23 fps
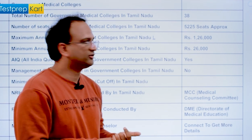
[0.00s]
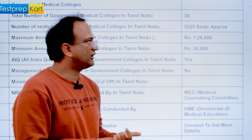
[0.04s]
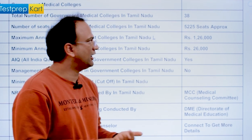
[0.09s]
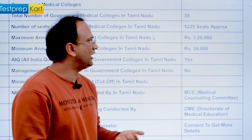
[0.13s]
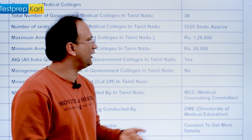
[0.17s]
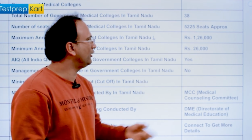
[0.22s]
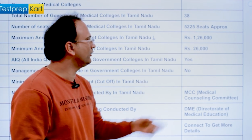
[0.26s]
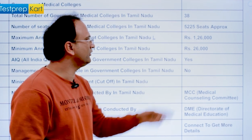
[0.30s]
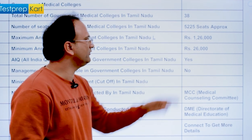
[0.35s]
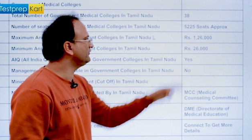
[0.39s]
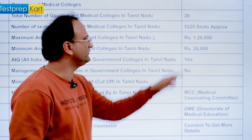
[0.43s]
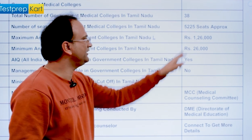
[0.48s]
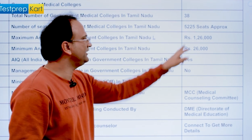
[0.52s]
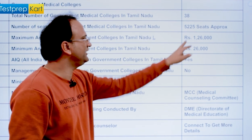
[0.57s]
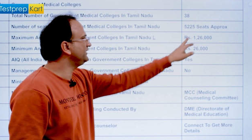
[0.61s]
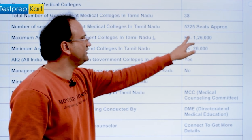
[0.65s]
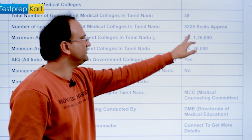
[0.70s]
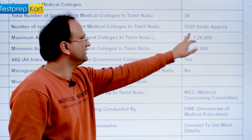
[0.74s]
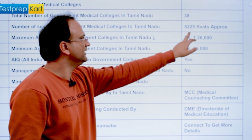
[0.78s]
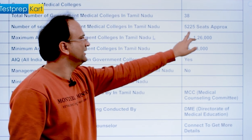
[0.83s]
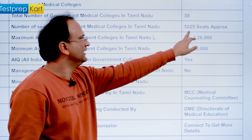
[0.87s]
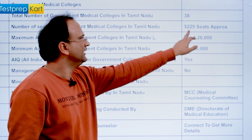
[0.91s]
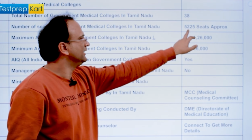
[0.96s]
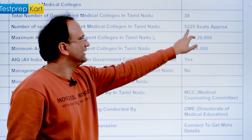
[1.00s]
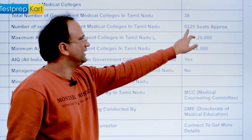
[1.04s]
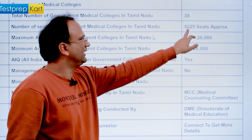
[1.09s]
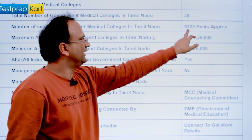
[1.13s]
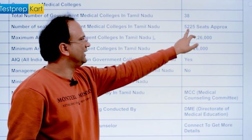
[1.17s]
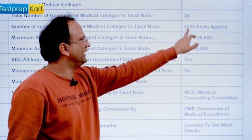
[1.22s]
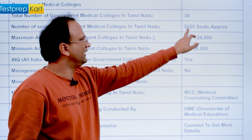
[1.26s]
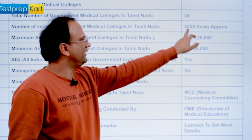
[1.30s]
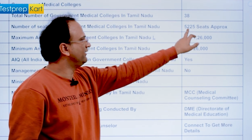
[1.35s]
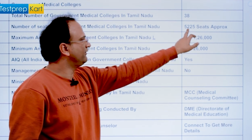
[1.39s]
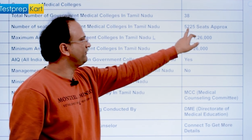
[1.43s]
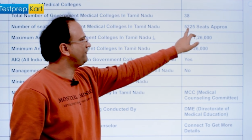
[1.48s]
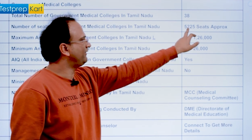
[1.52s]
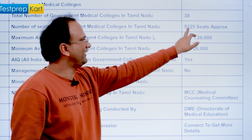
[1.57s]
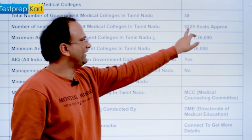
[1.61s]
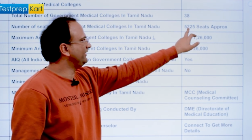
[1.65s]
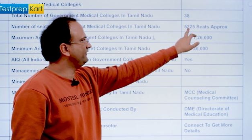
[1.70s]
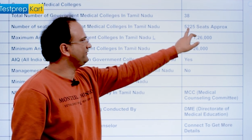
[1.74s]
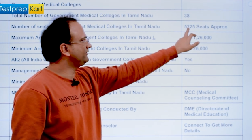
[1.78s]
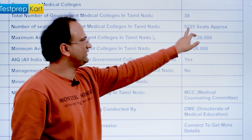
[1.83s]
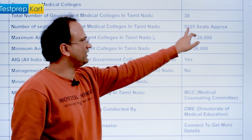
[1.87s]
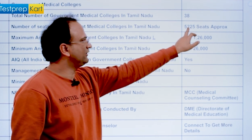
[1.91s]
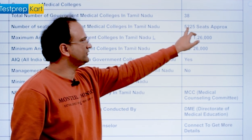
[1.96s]
So out of these uh,
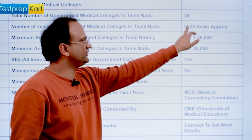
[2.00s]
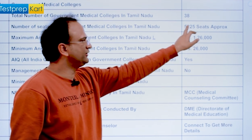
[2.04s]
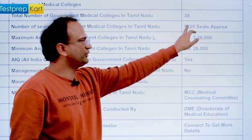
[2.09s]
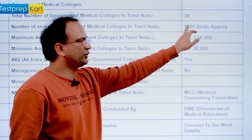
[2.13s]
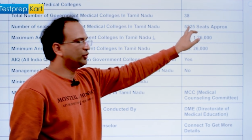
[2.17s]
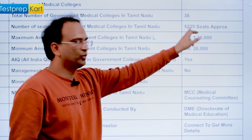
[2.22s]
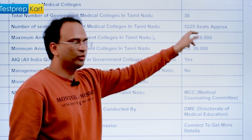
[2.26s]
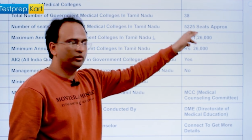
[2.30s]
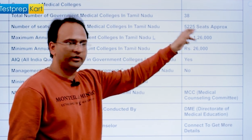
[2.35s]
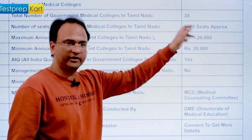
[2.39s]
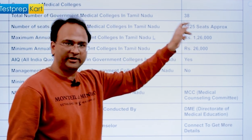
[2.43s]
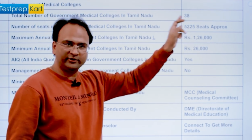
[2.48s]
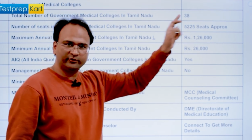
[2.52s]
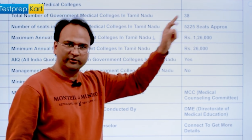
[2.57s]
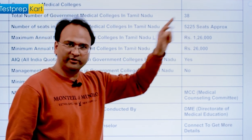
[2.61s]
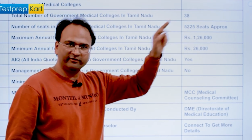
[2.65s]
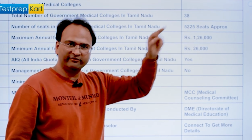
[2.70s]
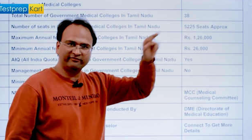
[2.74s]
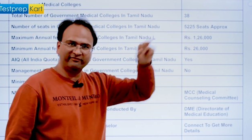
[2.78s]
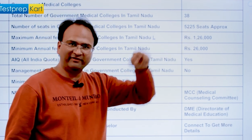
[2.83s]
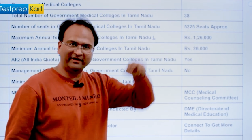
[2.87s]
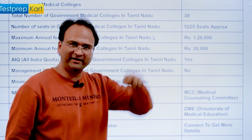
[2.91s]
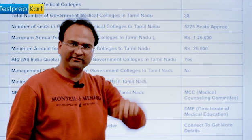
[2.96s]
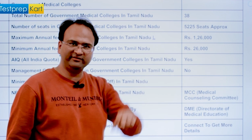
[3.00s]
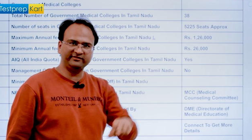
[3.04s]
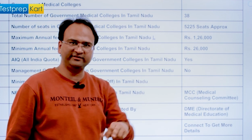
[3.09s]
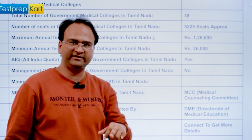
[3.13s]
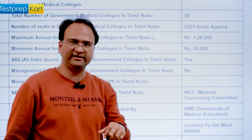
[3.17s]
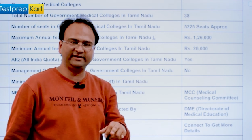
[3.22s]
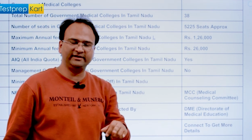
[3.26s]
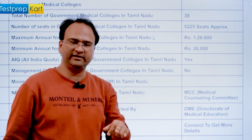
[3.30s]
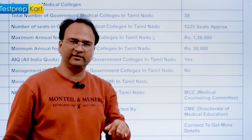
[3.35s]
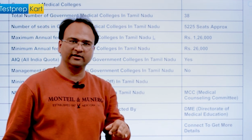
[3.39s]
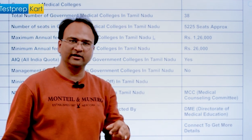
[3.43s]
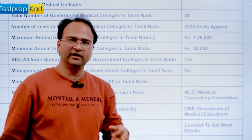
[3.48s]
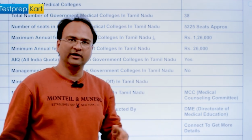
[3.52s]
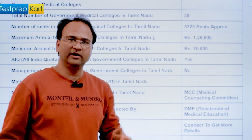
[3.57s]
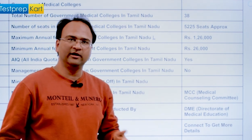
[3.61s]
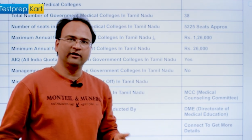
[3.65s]
5,225 seats,